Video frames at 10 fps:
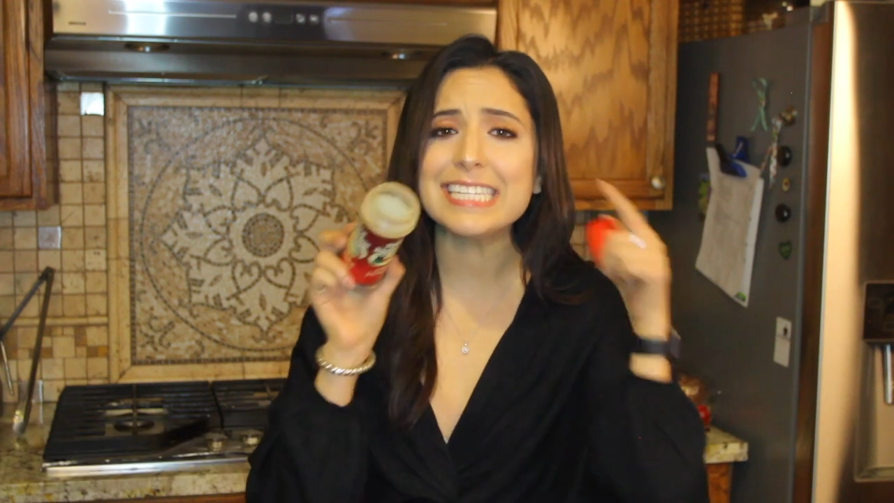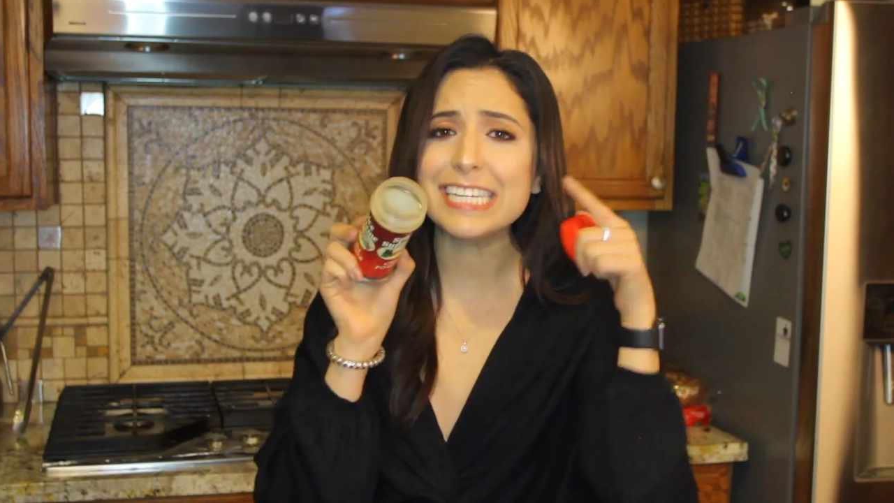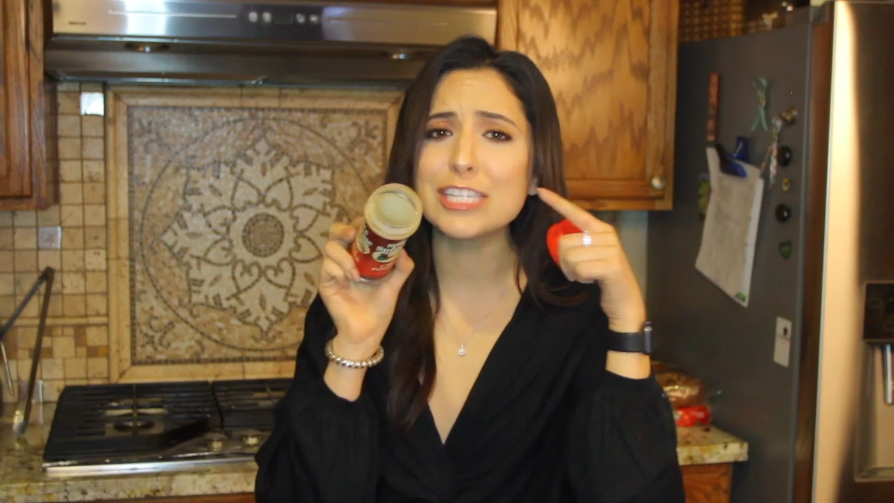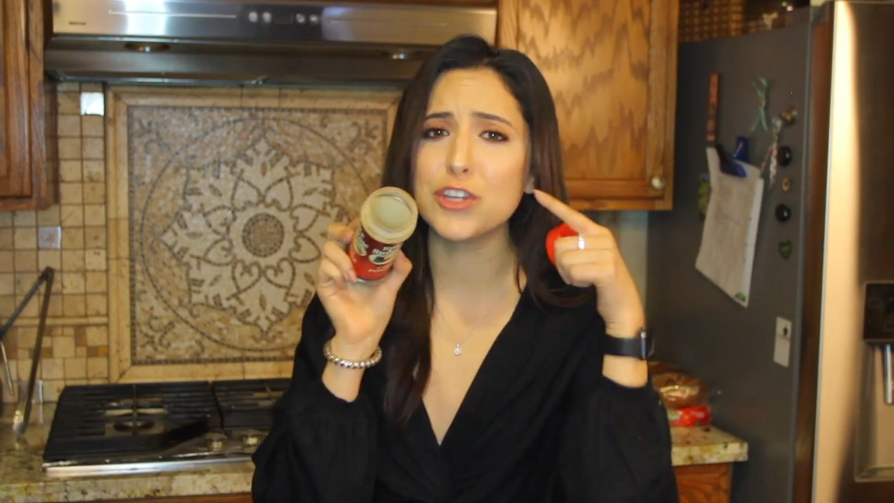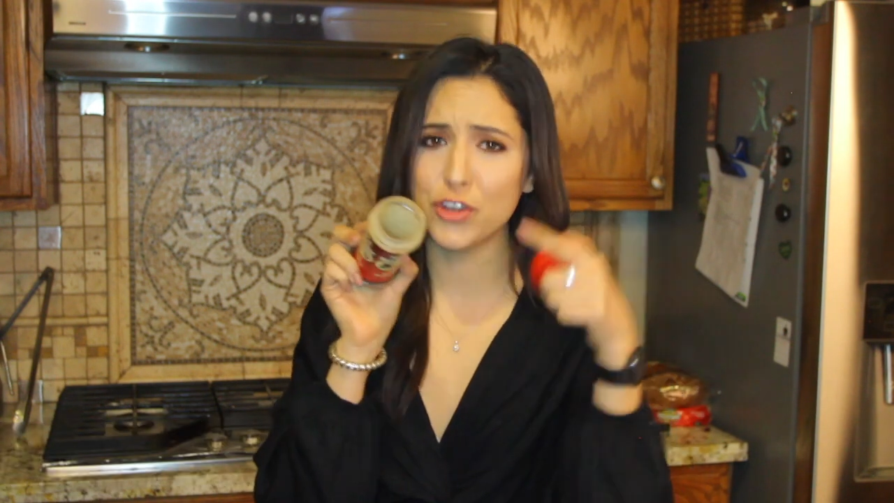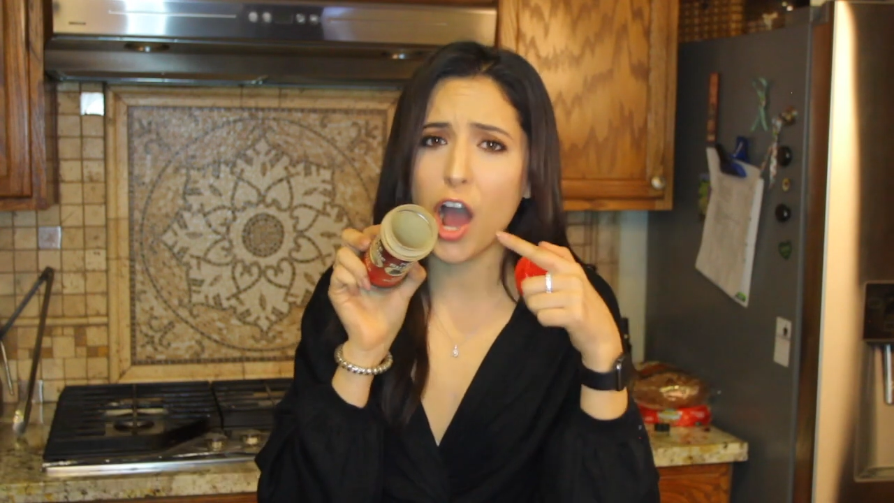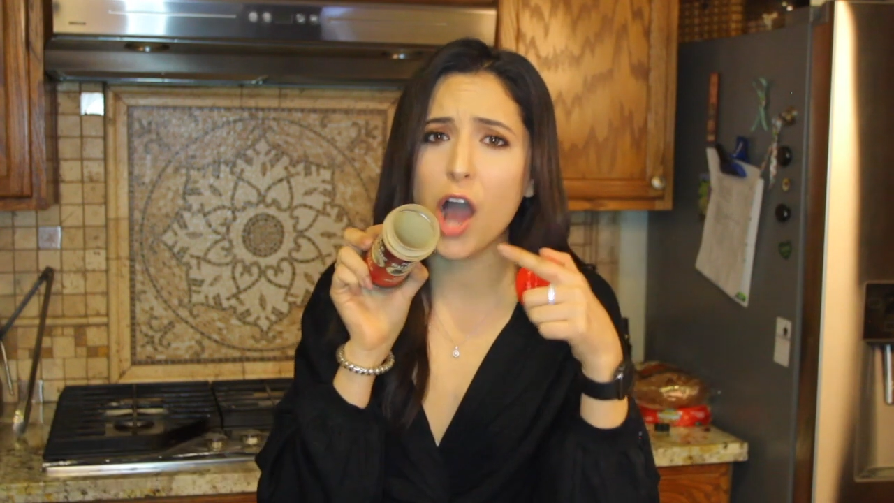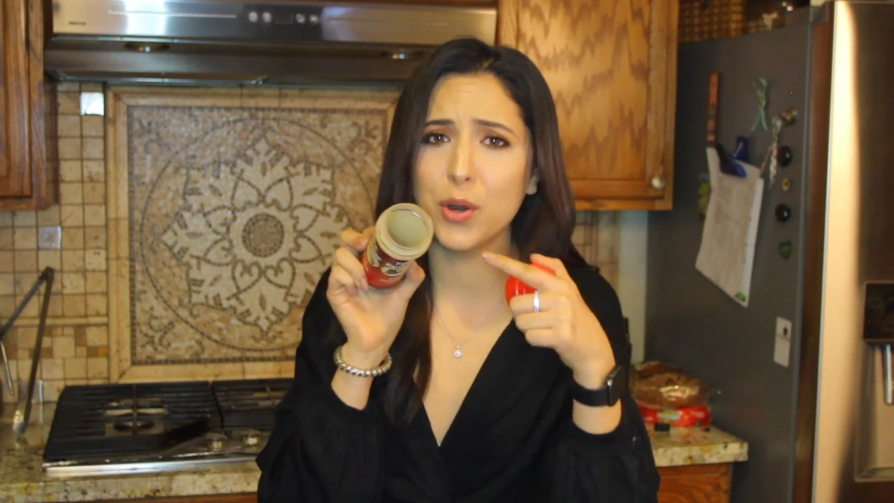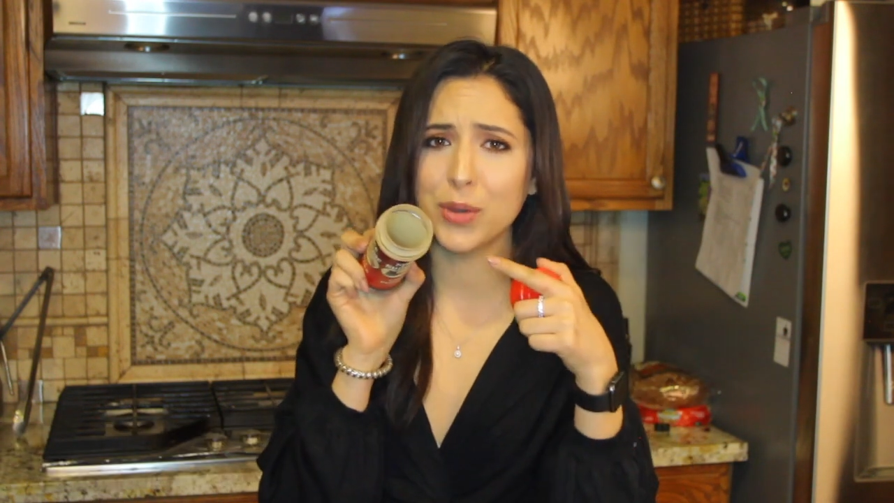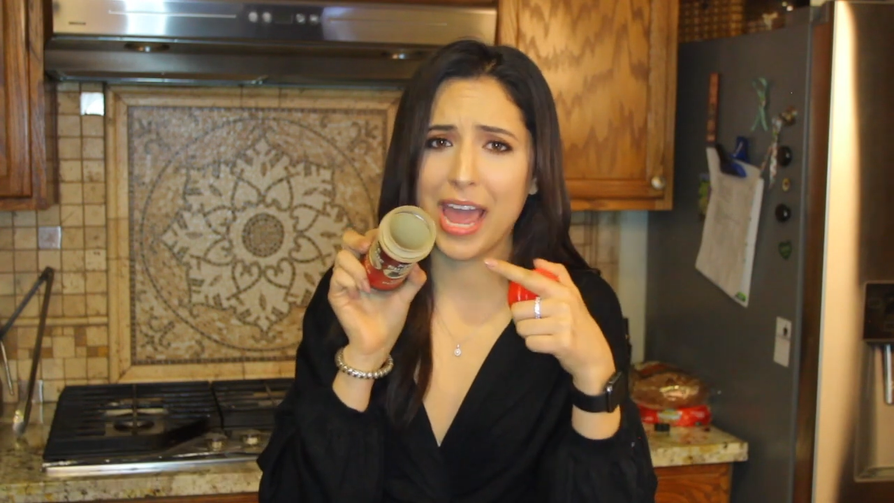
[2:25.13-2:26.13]
is
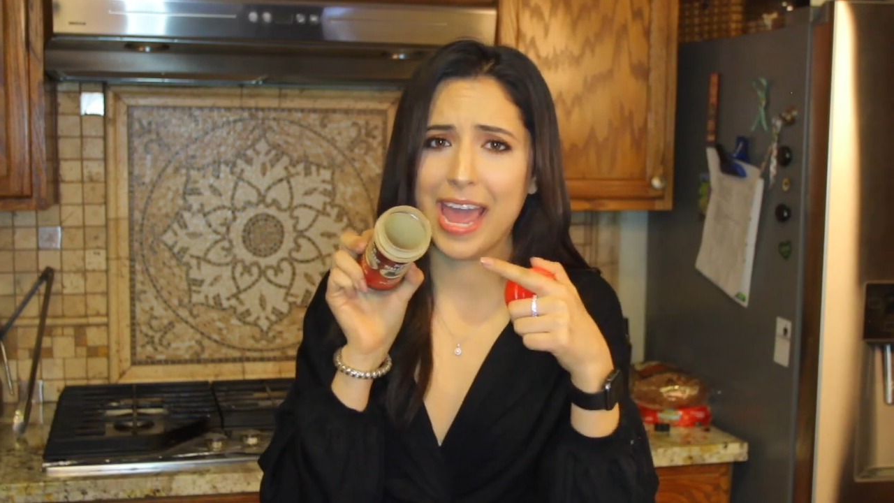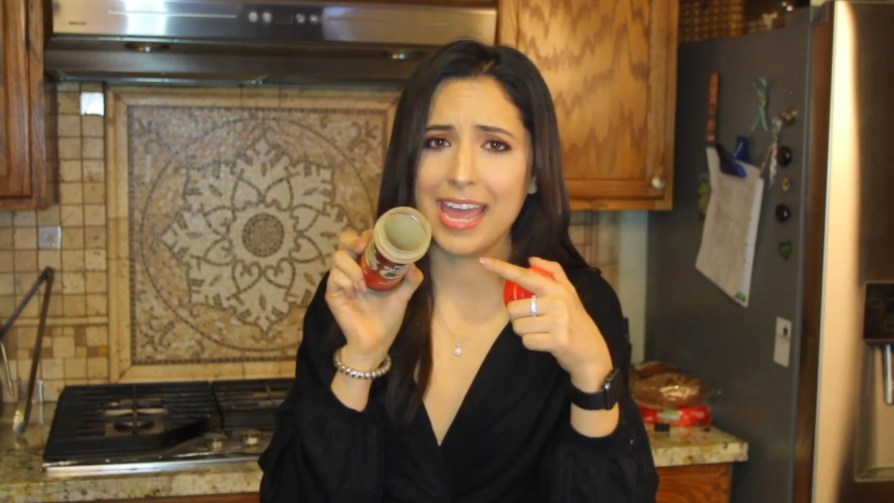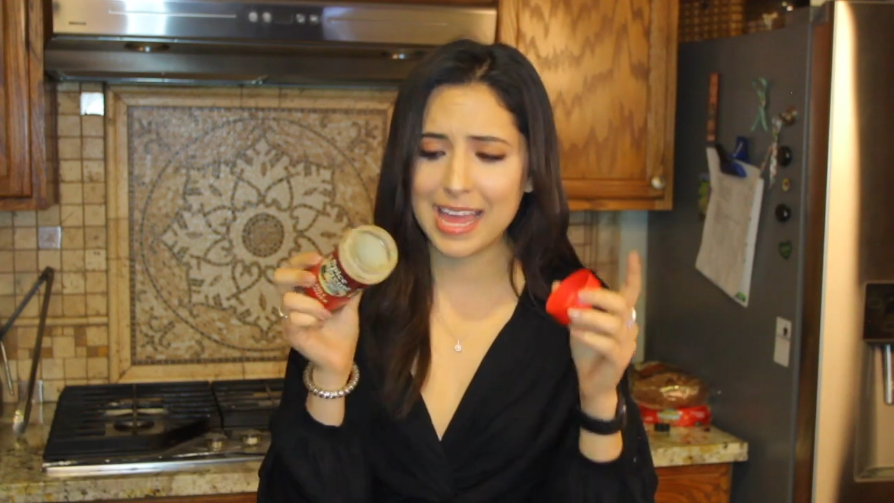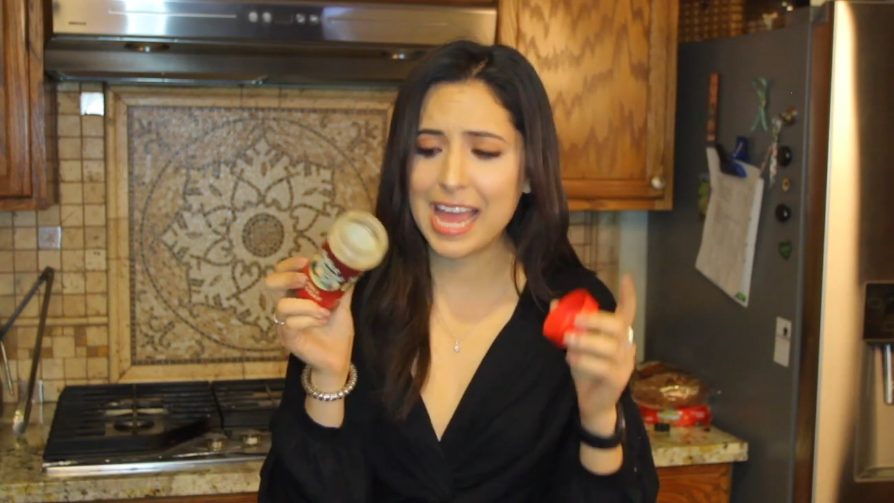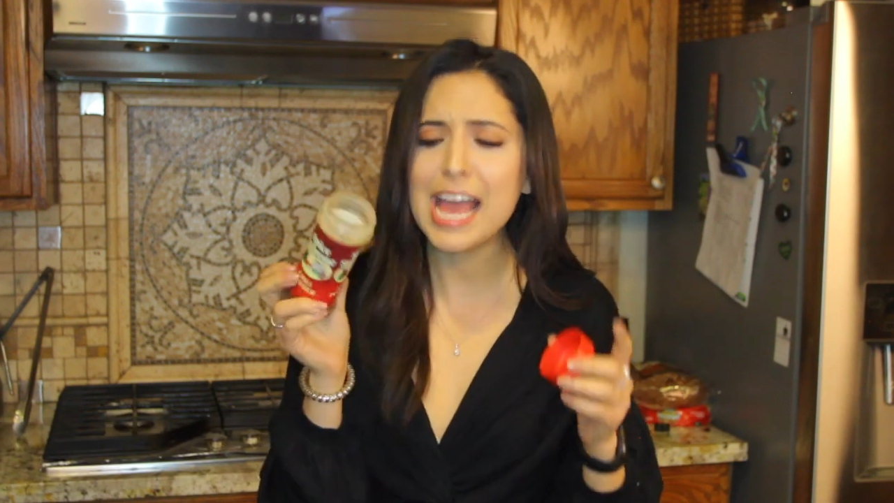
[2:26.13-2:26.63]
not okay.